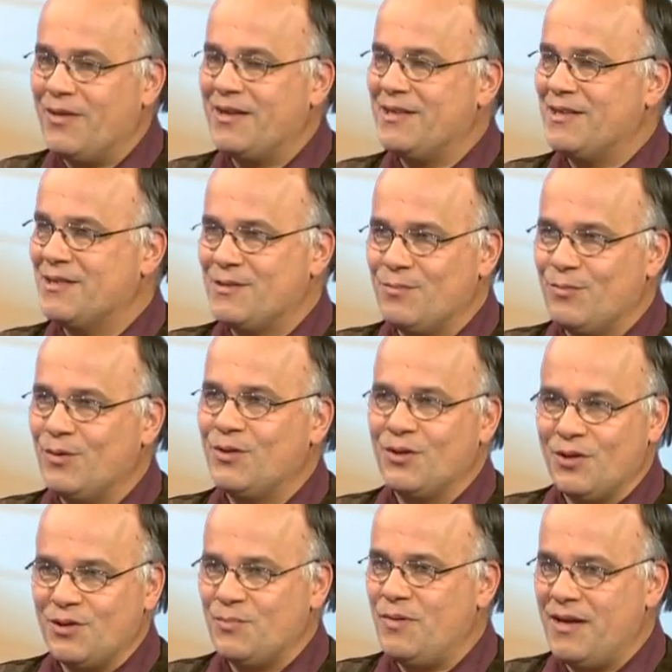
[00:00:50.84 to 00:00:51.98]
that is, would
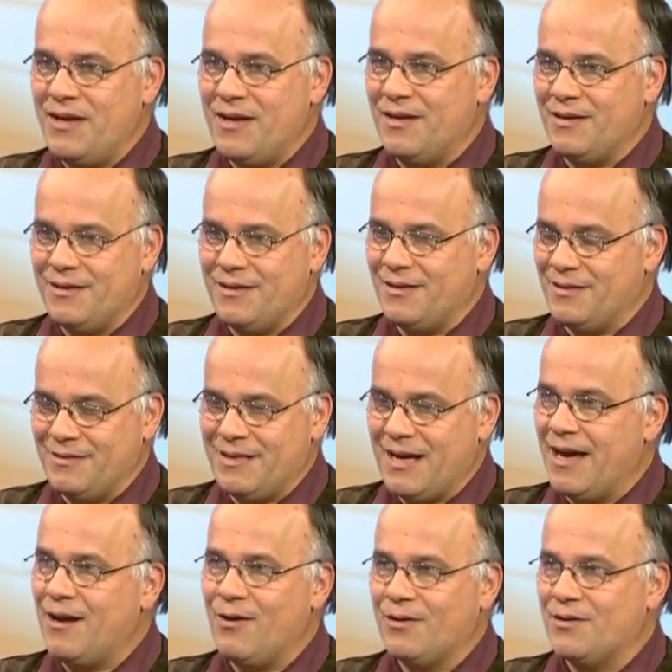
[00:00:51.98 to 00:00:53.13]
not be a
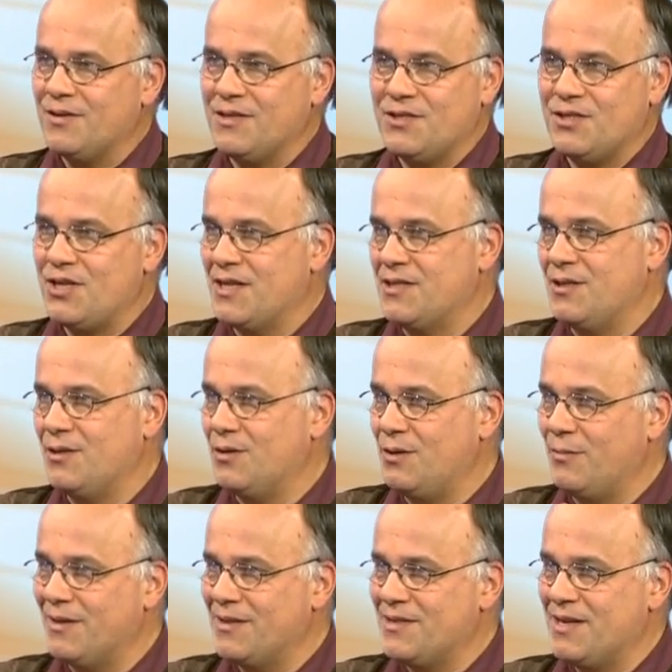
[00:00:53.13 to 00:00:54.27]
dialogue that's just only
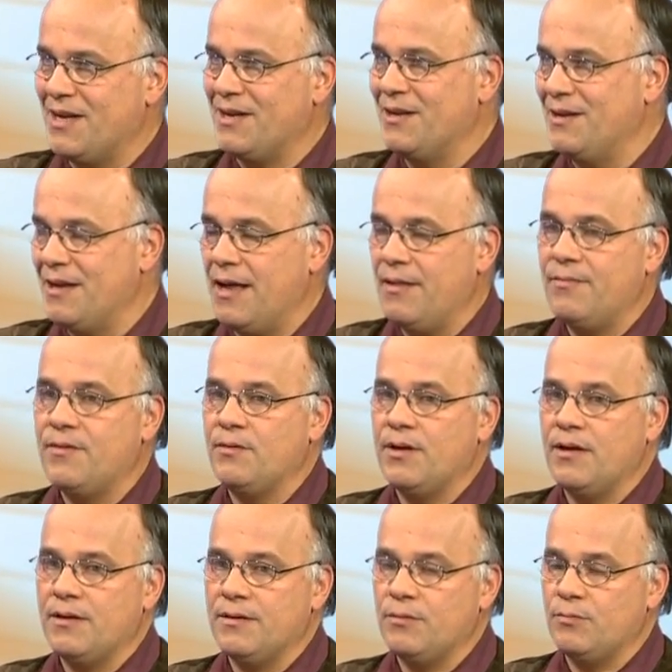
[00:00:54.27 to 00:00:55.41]
one signal. And
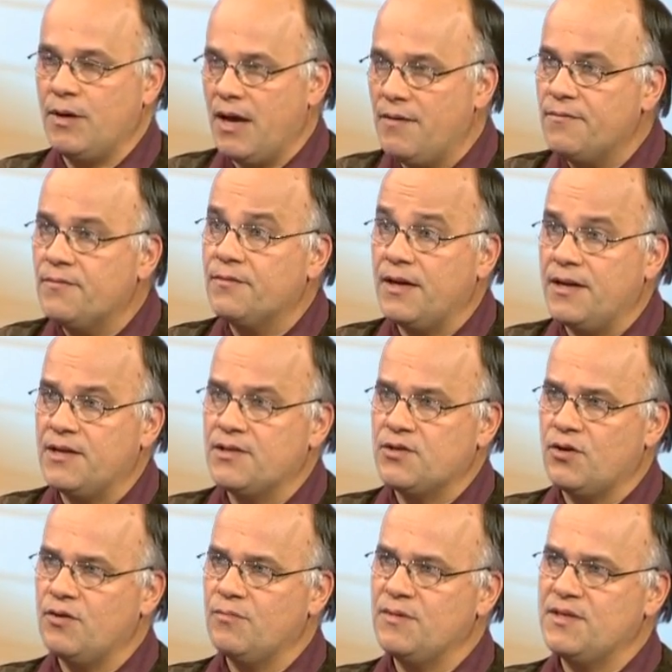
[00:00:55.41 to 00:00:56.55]
uh, we have in
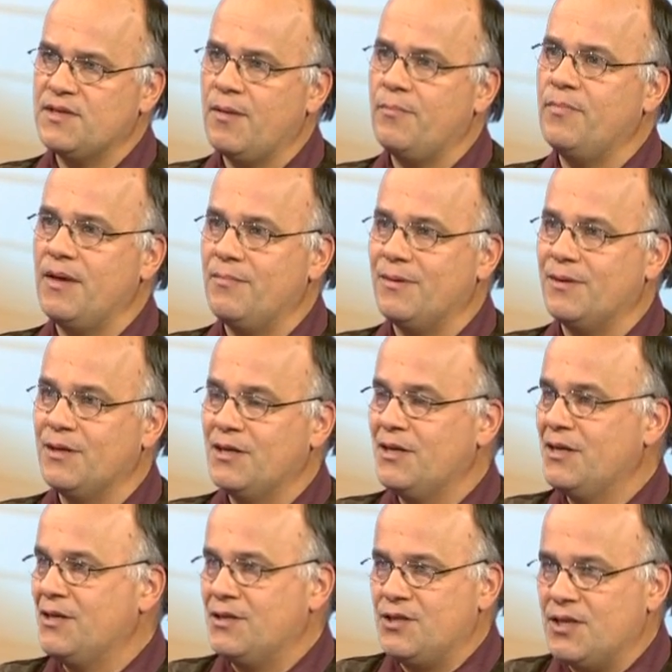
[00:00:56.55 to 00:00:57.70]
astronomy some people
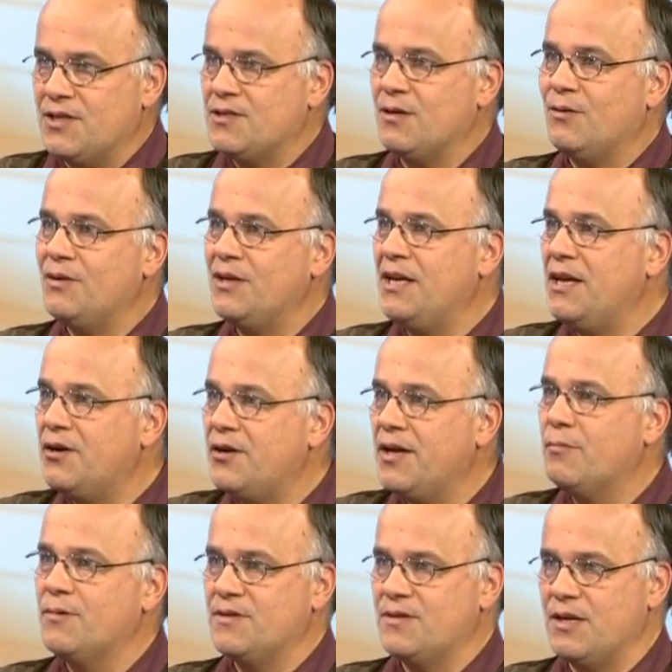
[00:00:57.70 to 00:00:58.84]
just only
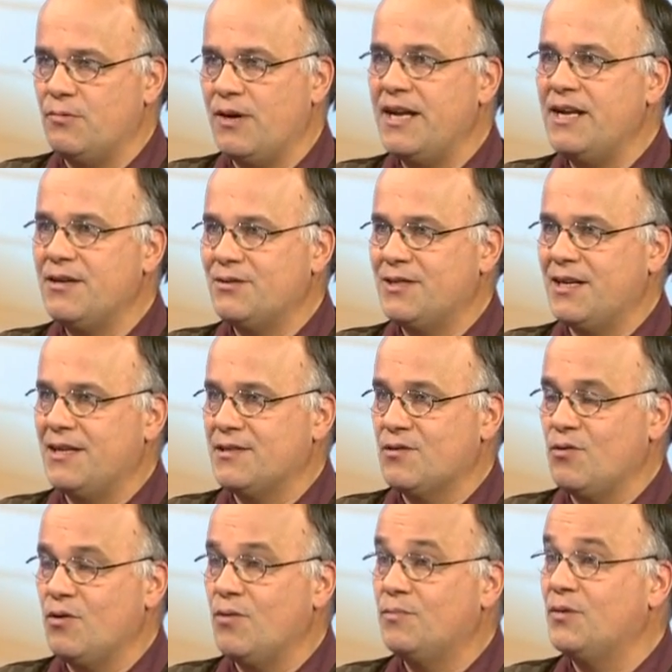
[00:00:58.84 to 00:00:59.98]
hearing with their radio
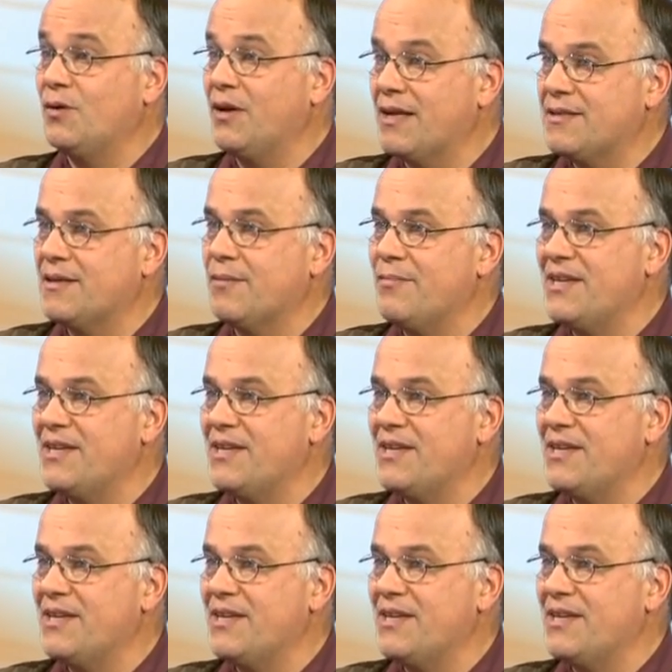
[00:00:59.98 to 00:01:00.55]
telescope to get some